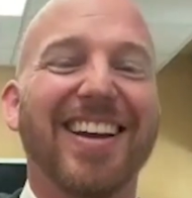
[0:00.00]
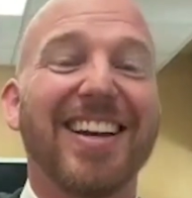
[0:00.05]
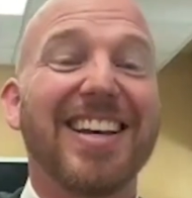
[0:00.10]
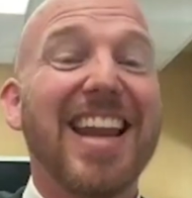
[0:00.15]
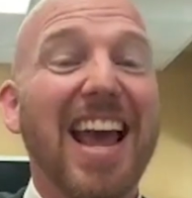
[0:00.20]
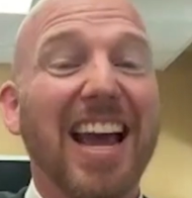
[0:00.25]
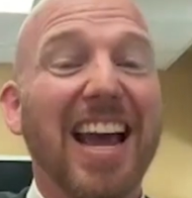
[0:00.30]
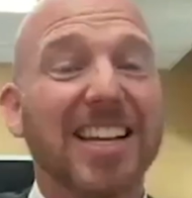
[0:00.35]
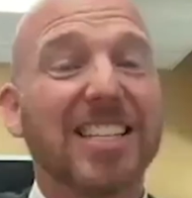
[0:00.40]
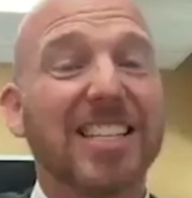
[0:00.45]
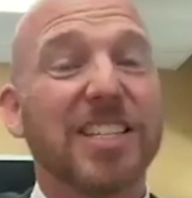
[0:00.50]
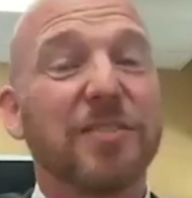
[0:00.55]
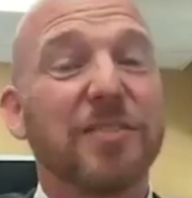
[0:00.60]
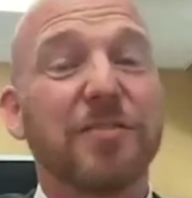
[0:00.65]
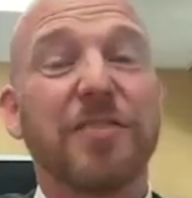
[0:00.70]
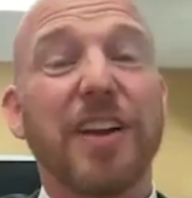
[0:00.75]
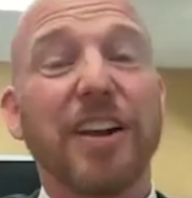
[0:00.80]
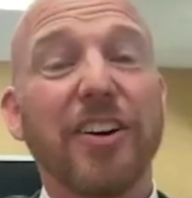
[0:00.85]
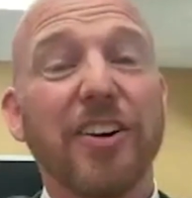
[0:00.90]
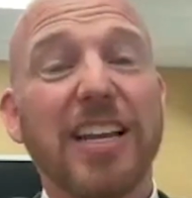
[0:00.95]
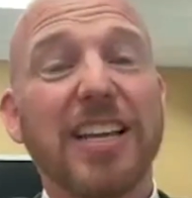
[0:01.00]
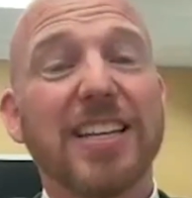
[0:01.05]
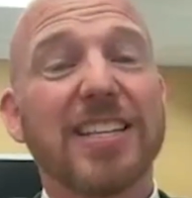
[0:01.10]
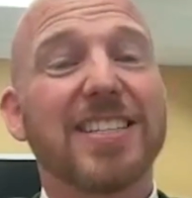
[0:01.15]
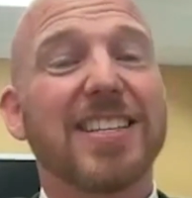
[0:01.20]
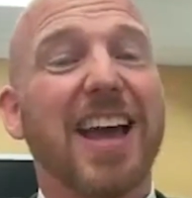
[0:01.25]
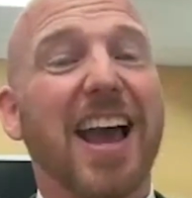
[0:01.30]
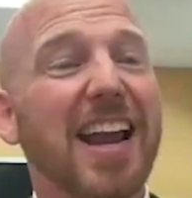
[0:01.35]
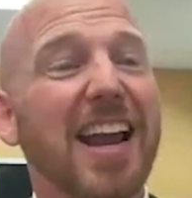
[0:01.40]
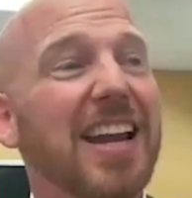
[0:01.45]
Next,
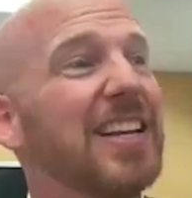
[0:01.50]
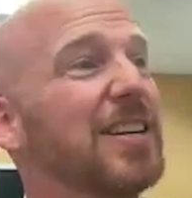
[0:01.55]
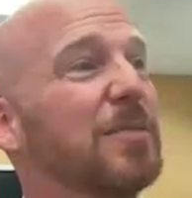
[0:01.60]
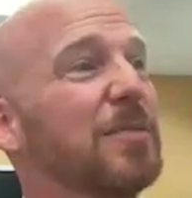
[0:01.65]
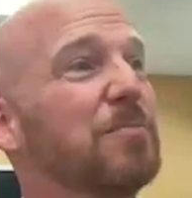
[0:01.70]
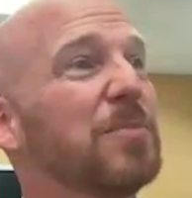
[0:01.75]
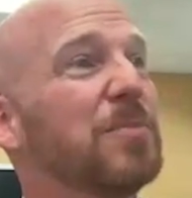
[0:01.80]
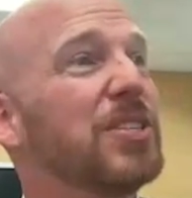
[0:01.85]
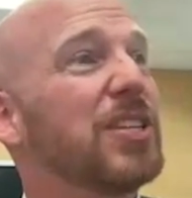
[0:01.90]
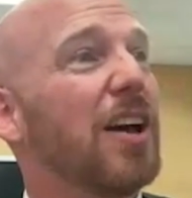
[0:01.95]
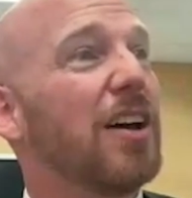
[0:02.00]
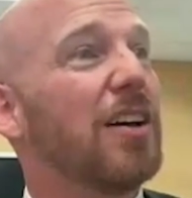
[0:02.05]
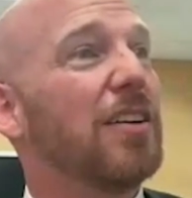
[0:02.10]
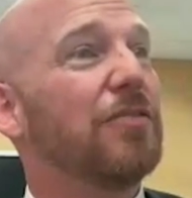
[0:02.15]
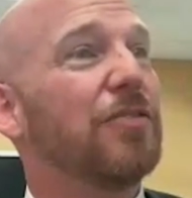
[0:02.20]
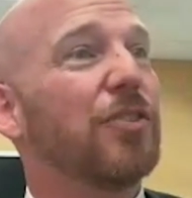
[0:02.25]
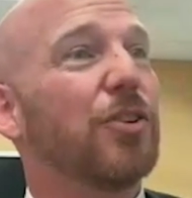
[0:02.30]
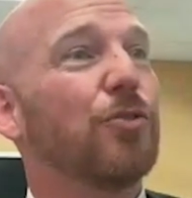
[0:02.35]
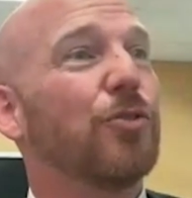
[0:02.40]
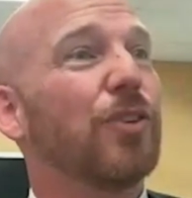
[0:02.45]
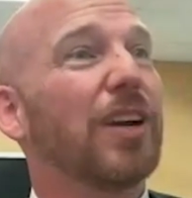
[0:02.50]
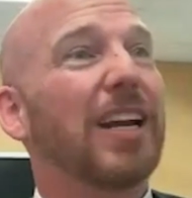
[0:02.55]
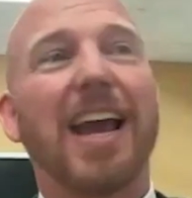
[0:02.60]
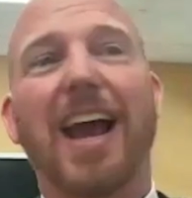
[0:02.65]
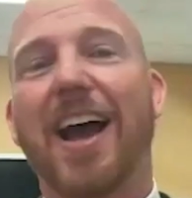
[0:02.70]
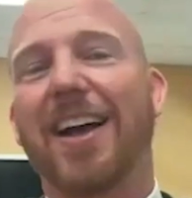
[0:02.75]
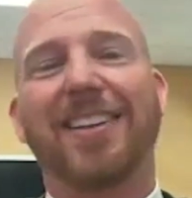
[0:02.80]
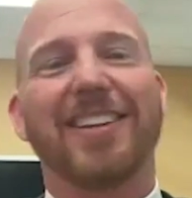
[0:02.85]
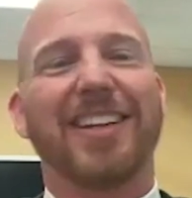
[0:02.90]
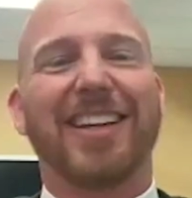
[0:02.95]
various items of
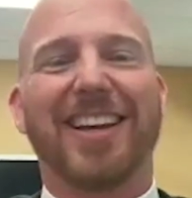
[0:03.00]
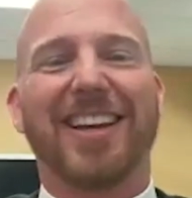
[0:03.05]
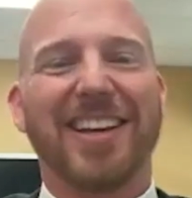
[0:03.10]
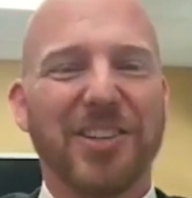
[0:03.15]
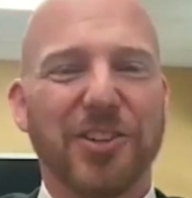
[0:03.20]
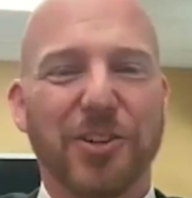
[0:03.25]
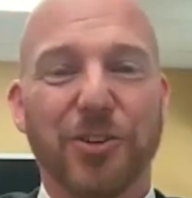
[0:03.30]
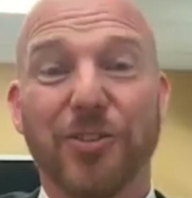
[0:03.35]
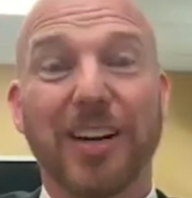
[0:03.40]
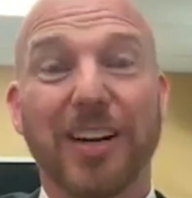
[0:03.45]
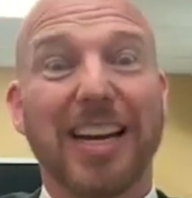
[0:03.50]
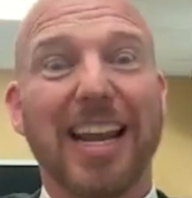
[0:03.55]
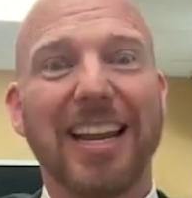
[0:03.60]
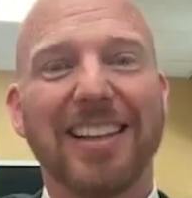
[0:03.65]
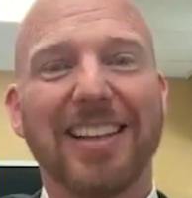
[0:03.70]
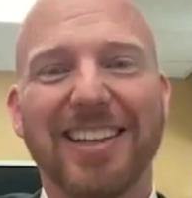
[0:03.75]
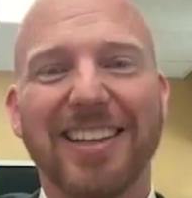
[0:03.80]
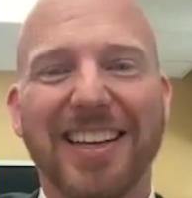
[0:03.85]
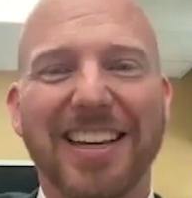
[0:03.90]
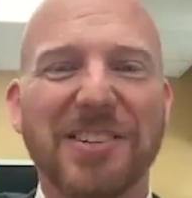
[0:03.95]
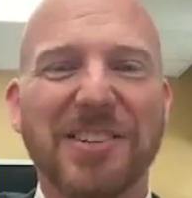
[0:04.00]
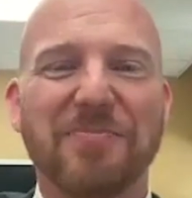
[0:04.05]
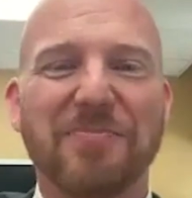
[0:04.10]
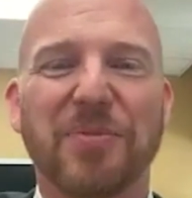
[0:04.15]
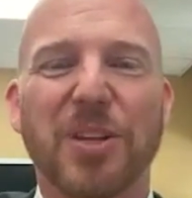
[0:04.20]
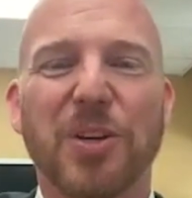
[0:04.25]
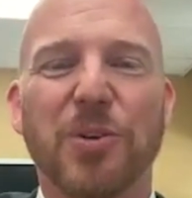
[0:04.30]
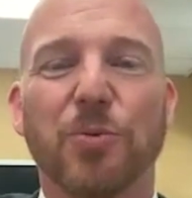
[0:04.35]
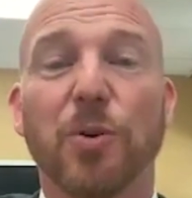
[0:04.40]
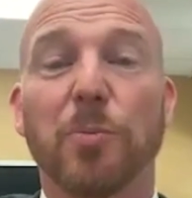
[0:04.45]
regalia
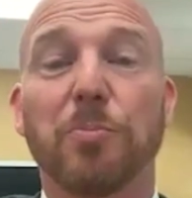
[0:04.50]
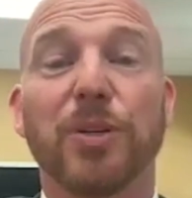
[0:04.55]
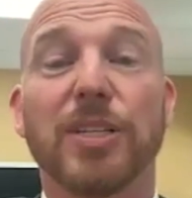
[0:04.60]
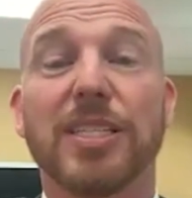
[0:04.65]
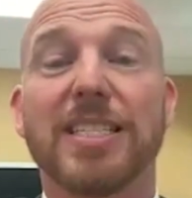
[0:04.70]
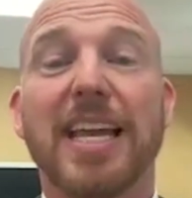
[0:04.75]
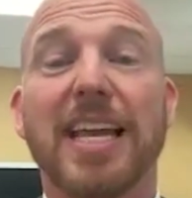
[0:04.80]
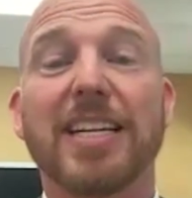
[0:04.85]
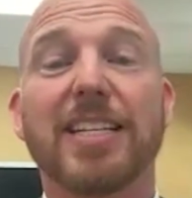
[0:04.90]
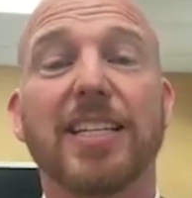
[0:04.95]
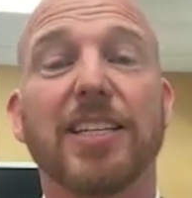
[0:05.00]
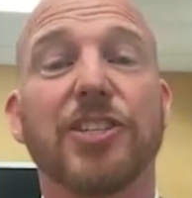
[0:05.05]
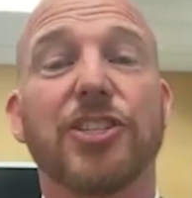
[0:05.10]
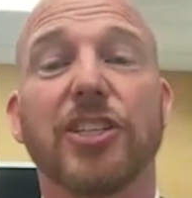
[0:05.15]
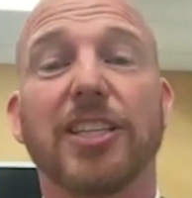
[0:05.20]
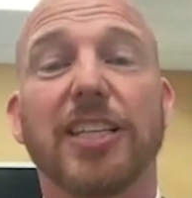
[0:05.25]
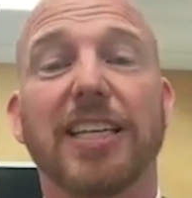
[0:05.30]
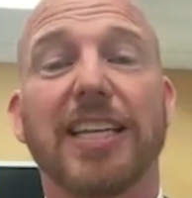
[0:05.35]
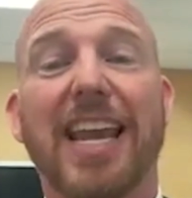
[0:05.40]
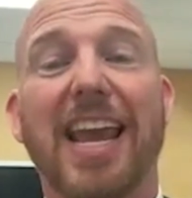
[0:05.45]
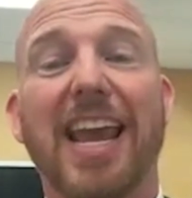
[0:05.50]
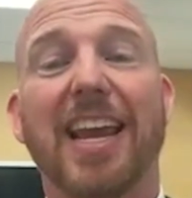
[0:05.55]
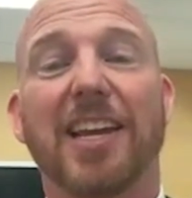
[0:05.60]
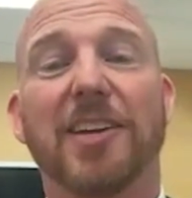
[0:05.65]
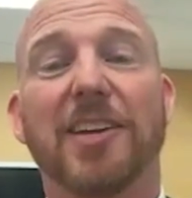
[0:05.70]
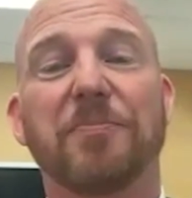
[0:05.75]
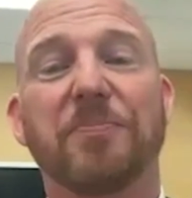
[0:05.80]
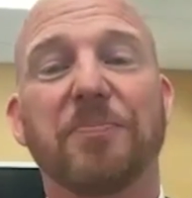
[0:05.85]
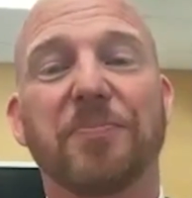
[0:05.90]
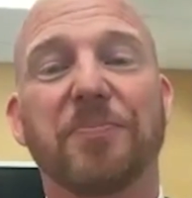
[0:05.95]
were presented to the king,